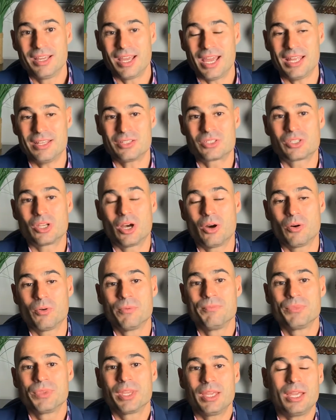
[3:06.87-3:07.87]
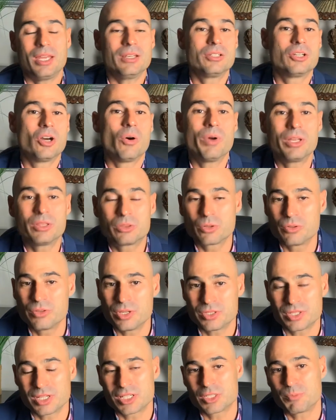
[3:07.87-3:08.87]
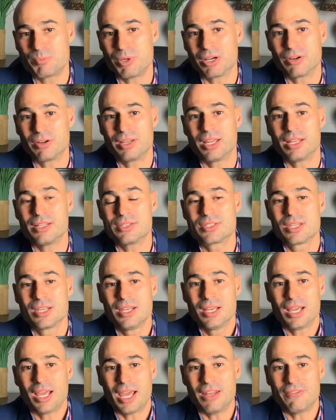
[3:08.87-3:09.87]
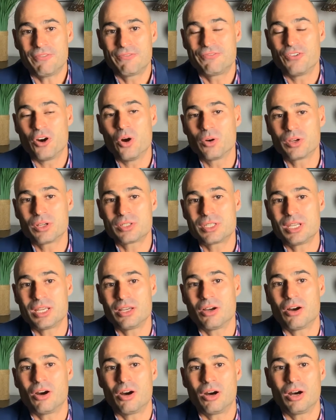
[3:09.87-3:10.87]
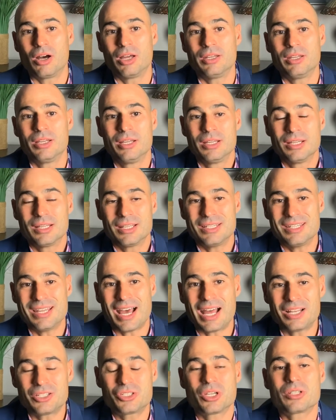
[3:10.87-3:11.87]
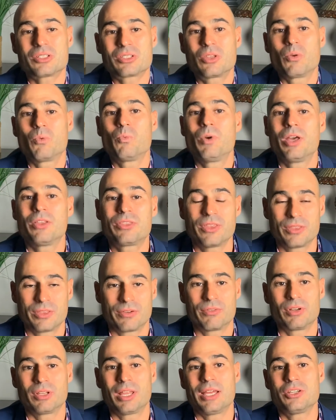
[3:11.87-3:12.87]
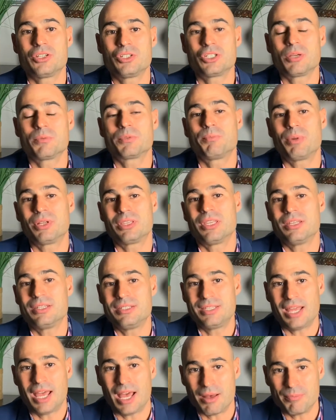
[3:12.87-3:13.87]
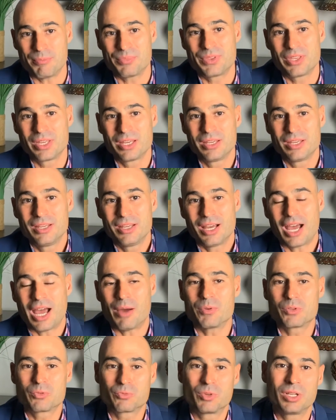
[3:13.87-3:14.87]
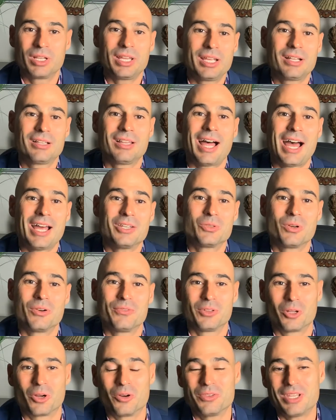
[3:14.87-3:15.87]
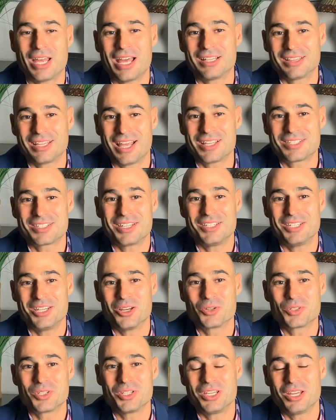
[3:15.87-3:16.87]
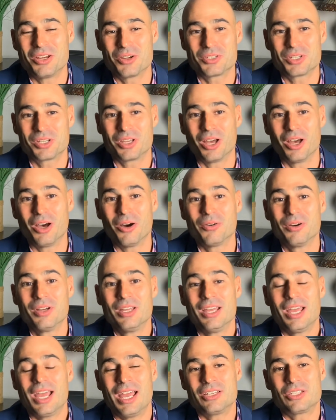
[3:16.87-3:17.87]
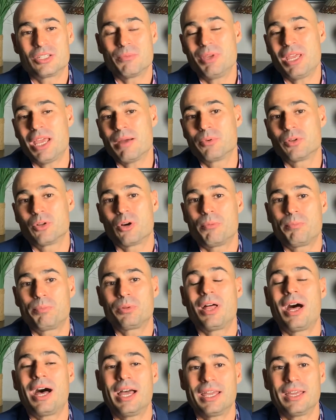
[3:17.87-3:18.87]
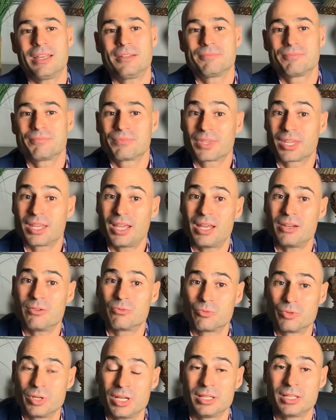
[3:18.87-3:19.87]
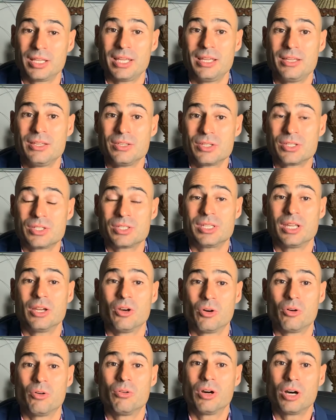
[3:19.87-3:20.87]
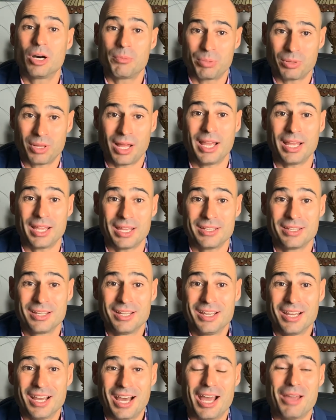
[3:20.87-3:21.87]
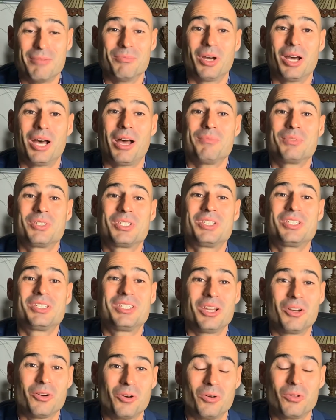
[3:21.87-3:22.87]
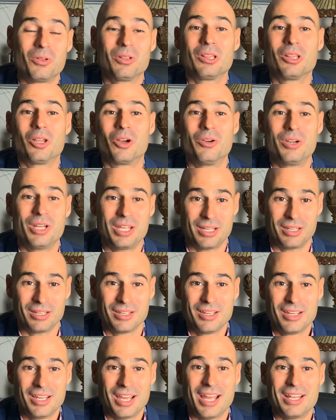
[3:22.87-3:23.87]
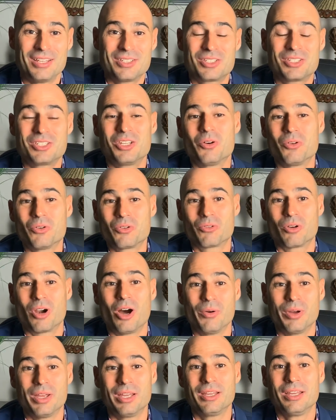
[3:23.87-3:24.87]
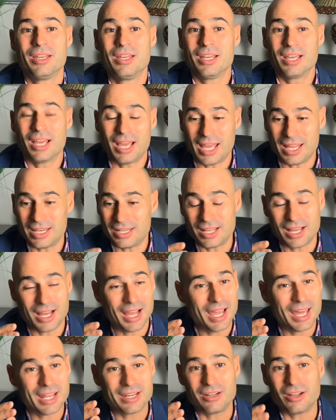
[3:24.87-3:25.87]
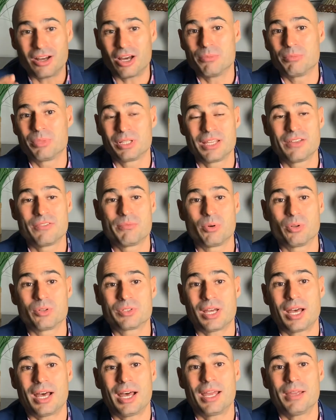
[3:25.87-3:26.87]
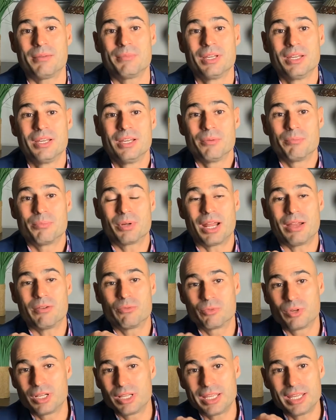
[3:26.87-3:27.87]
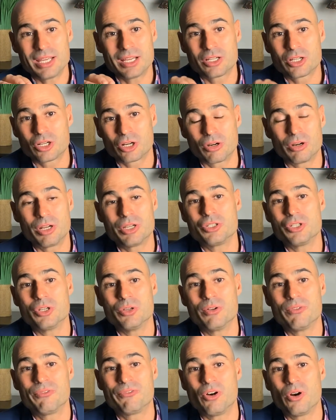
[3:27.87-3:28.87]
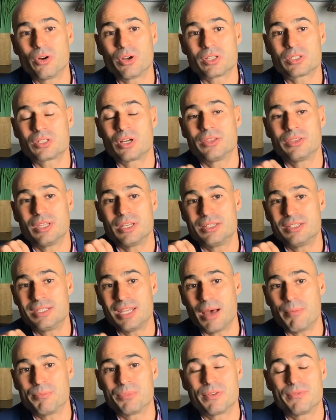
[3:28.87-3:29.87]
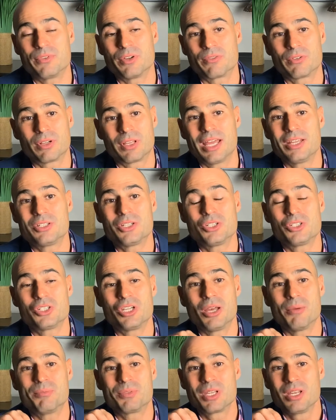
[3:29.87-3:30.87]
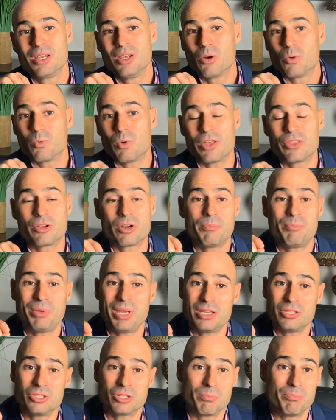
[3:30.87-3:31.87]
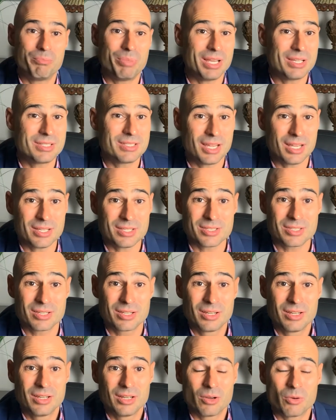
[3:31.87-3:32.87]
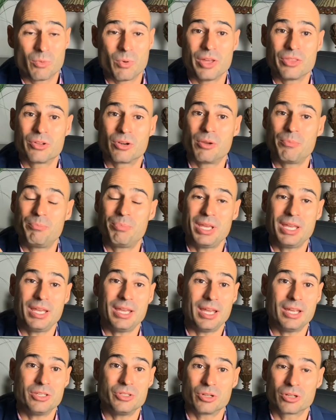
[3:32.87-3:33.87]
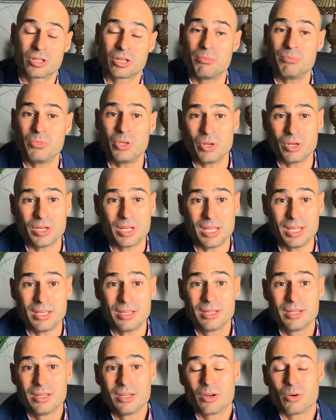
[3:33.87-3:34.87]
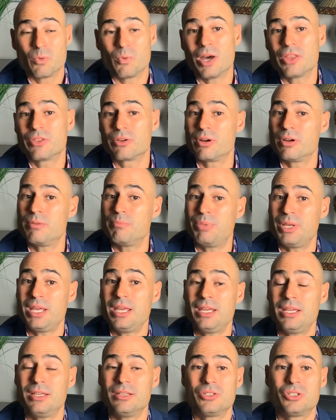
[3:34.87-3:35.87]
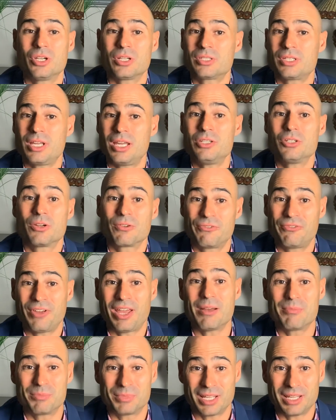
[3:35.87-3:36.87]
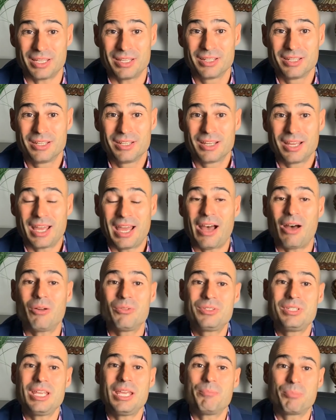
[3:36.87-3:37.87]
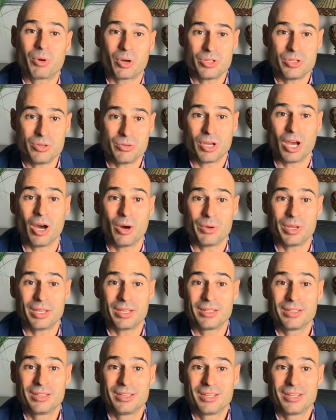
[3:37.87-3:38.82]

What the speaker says: And so in going through this experience and focusing on not just the width of the relationships, but the depth, I was really glad to have learned that lesson years and years ago and to be able to apply it and really still apply it. I'm still learning and still growing, and I had an unbelievable time. But I really encourage you to focus on the depth of your relationships, whether it be in your business, whether it be in your community, whether it be just in your family. How deep are you going?